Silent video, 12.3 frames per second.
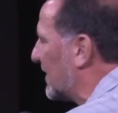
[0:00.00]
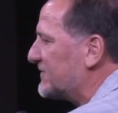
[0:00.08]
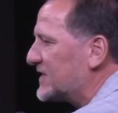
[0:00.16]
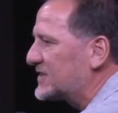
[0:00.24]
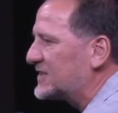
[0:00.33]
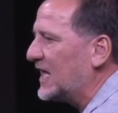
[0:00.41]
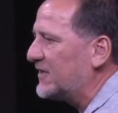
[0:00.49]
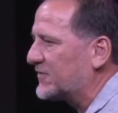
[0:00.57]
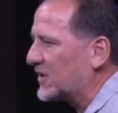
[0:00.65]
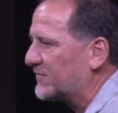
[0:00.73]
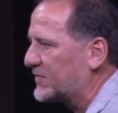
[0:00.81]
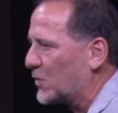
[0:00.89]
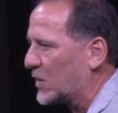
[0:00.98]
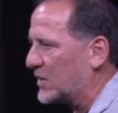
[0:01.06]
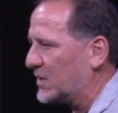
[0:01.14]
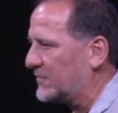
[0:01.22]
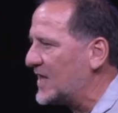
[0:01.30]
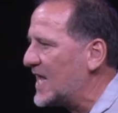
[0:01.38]
of the Savior of the
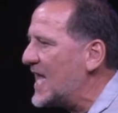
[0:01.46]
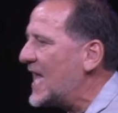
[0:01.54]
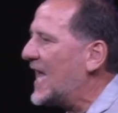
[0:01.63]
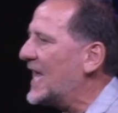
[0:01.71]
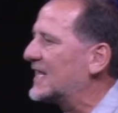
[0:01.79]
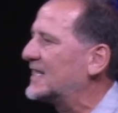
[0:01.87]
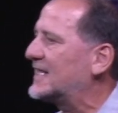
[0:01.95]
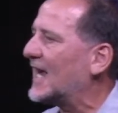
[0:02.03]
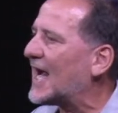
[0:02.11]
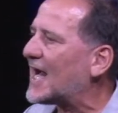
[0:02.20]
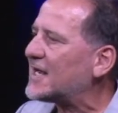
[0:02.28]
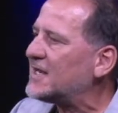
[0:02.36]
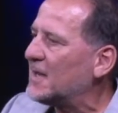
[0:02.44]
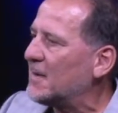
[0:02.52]
world. And God